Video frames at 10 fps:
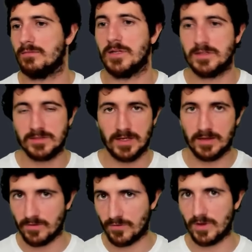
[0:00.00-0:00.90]
There's
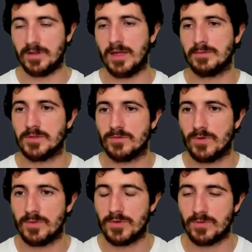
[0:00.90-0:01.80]
like different types of
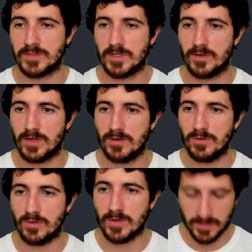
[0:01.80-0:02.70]
web requests that you can
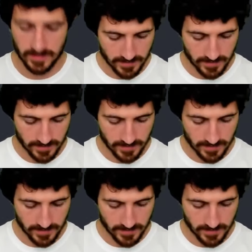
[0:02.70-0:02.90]
do.